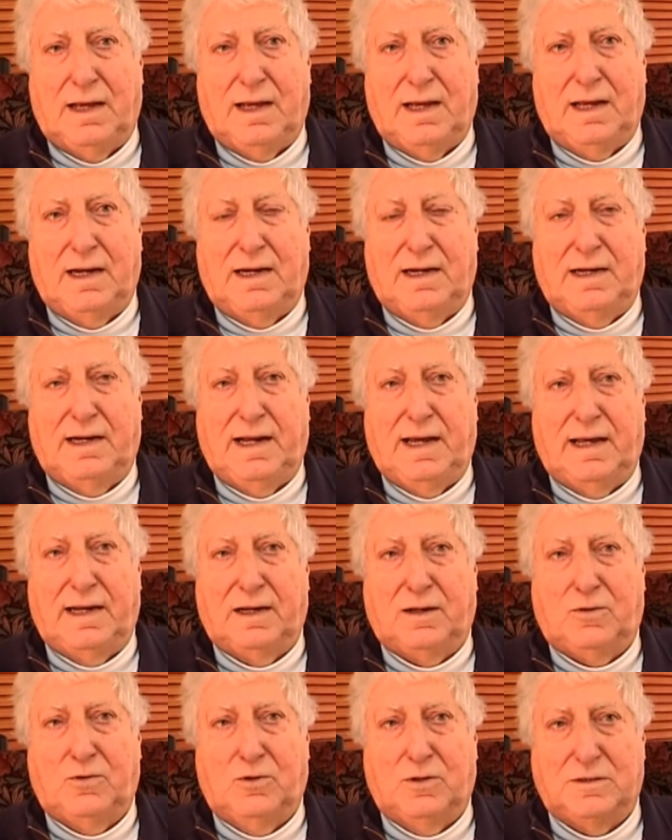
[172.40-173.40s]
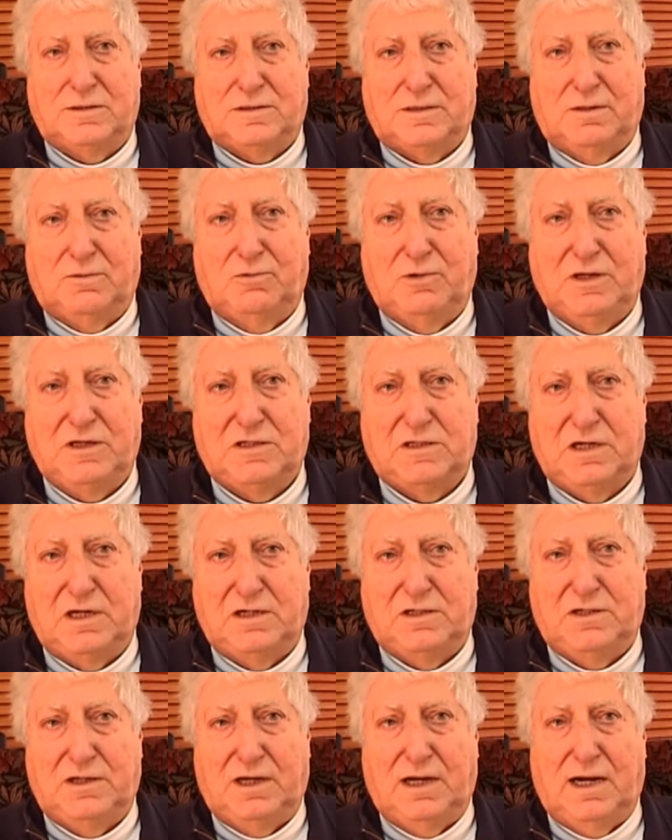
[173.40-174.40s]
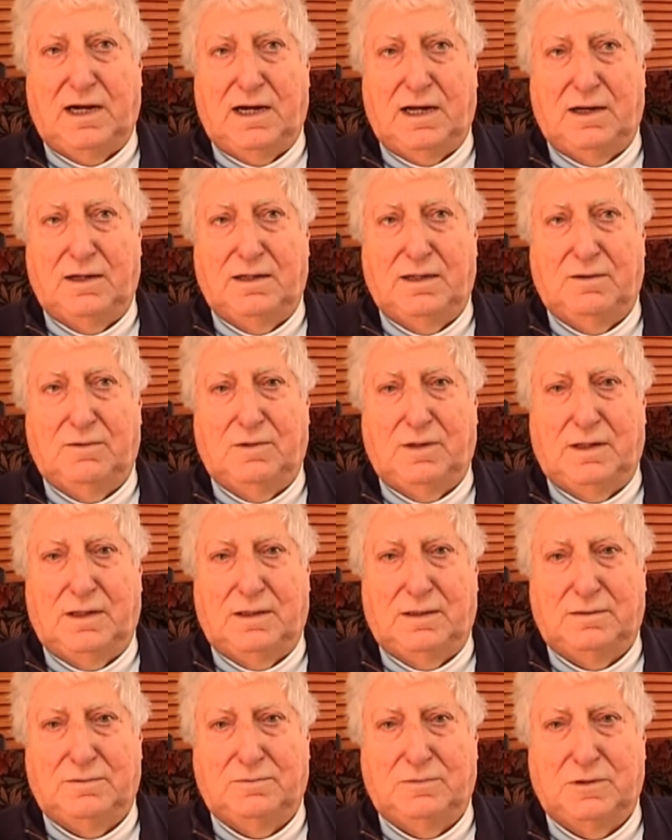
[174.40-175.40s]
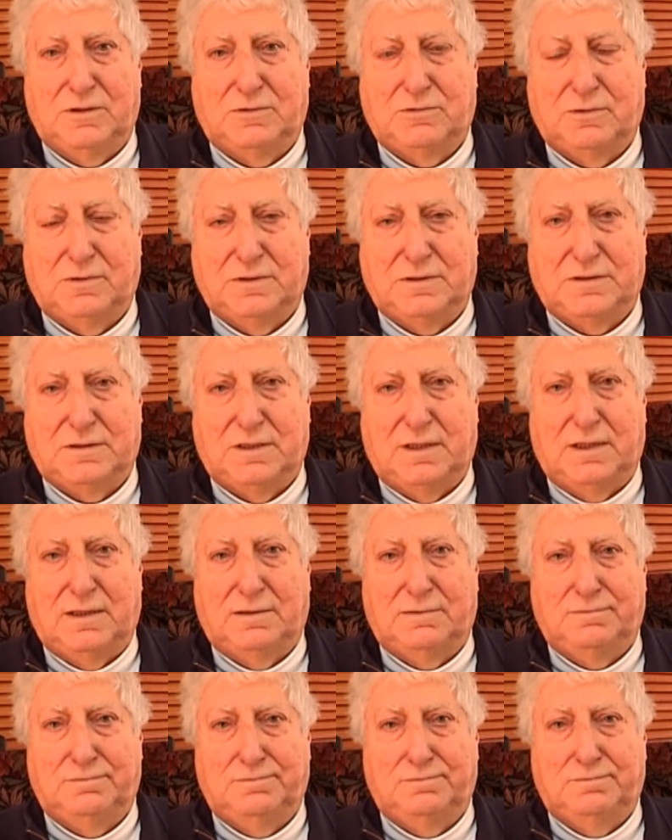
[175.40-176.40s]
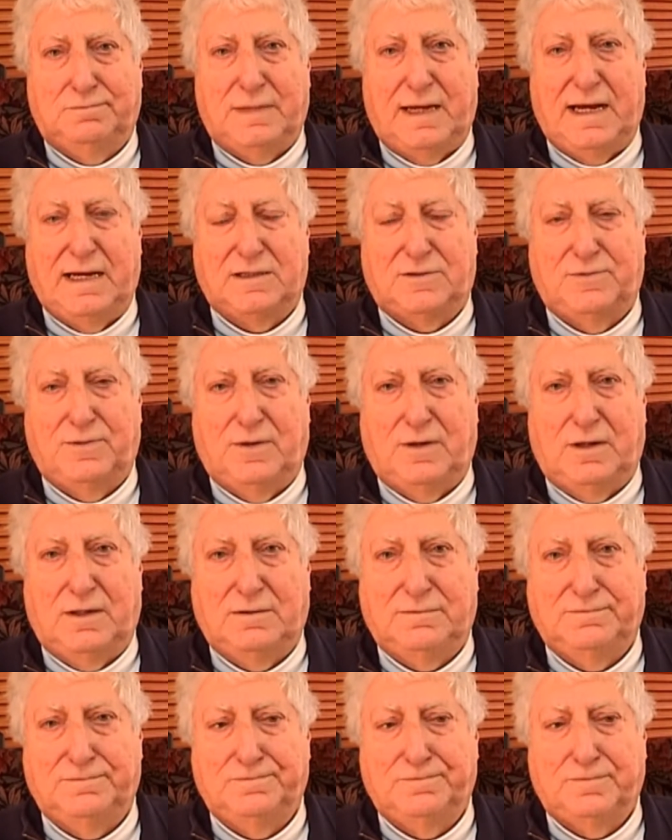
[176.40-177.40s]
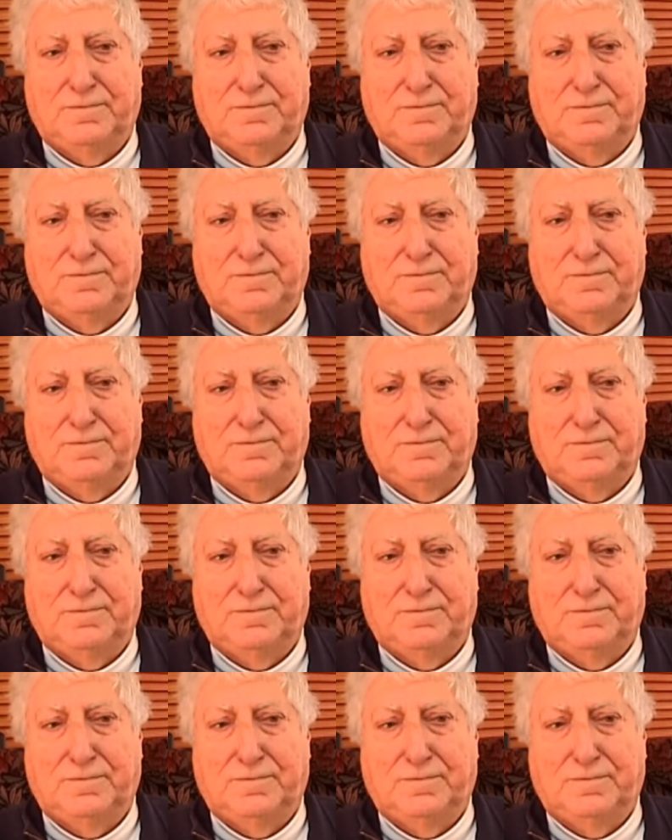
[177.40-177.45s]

and it had, of course, a recess yard, which was asphalt.